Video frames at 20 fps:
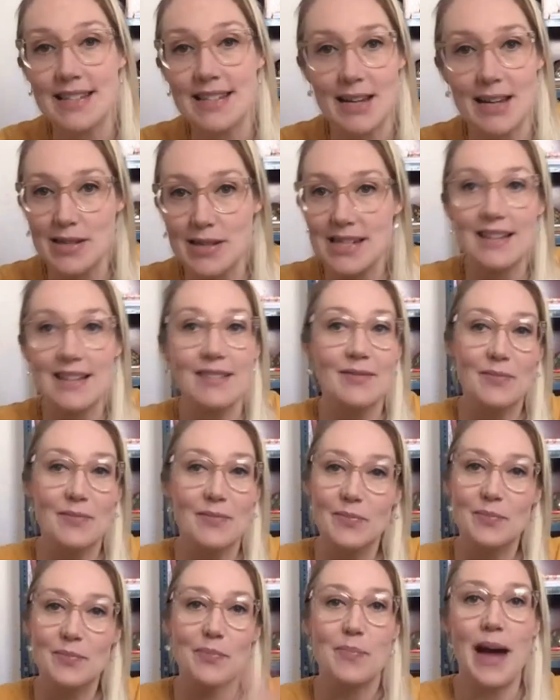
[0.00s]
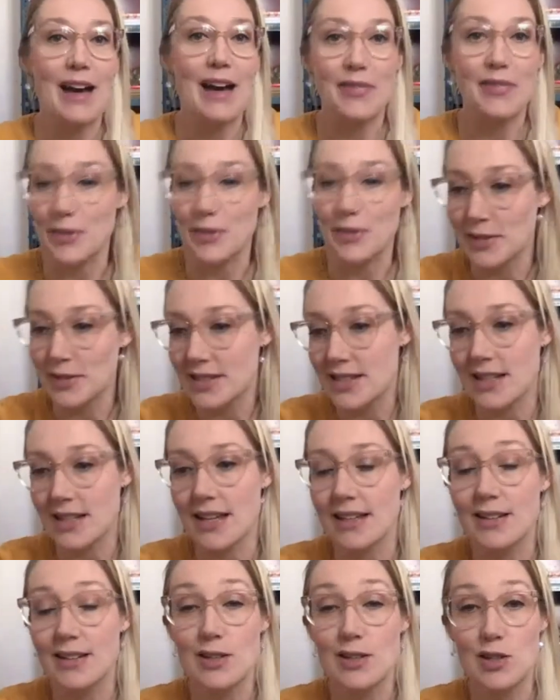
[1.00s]
I was baffled that
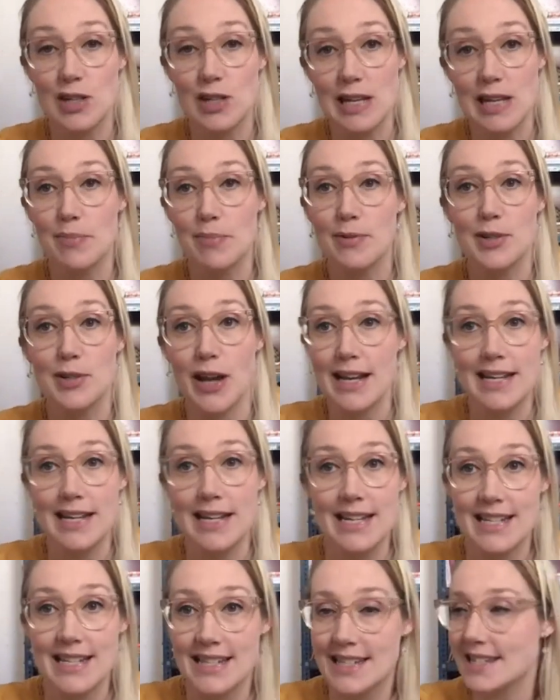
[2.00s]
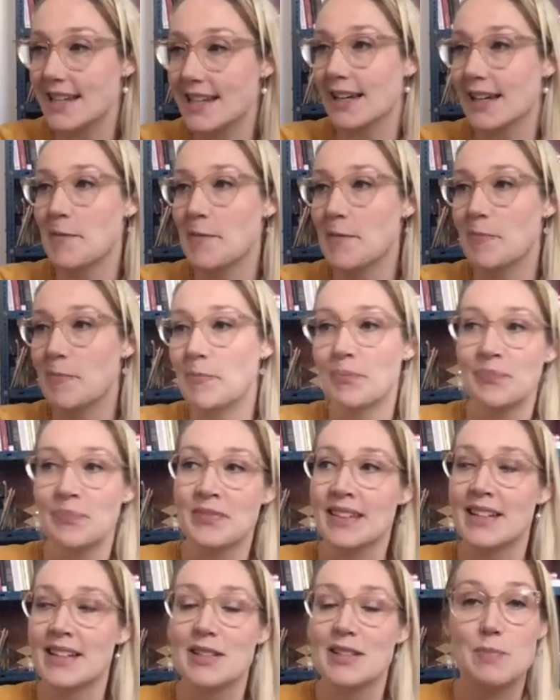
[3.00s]
a cheap Chinese um,
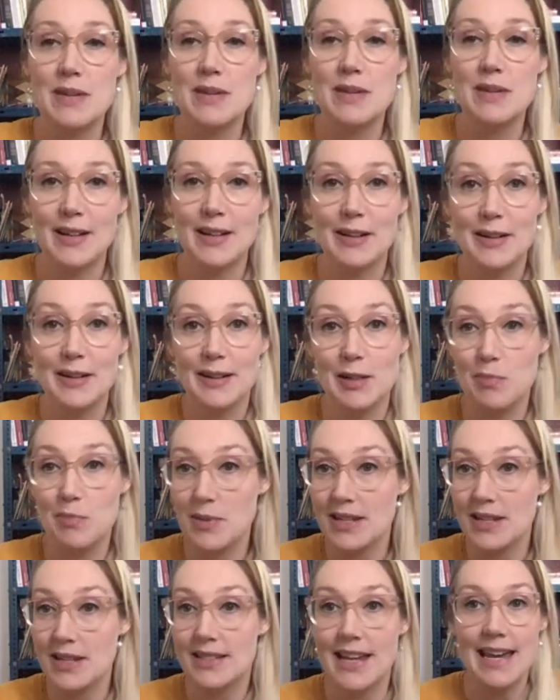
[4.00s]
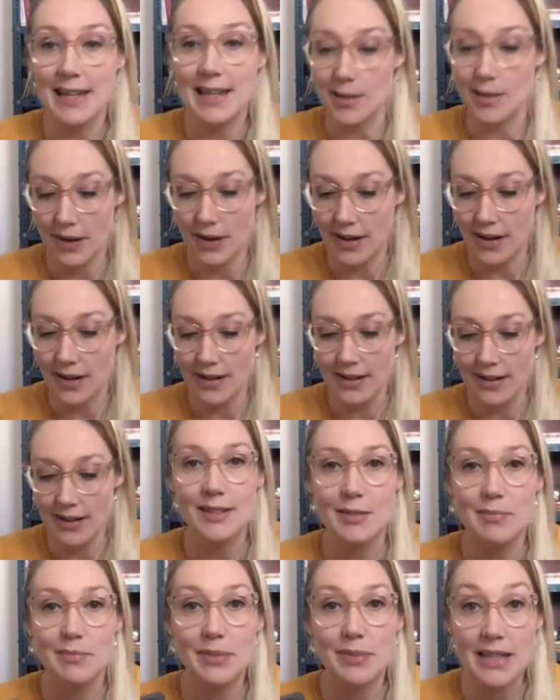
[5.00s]
speaker could be taken apart
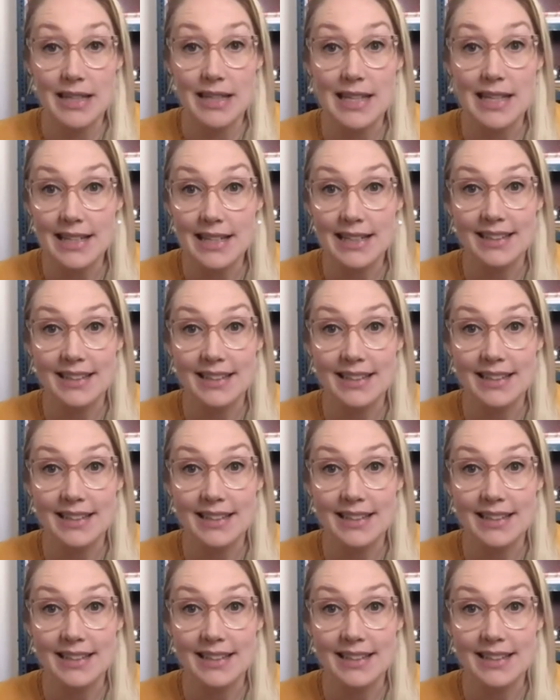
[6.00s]
and completely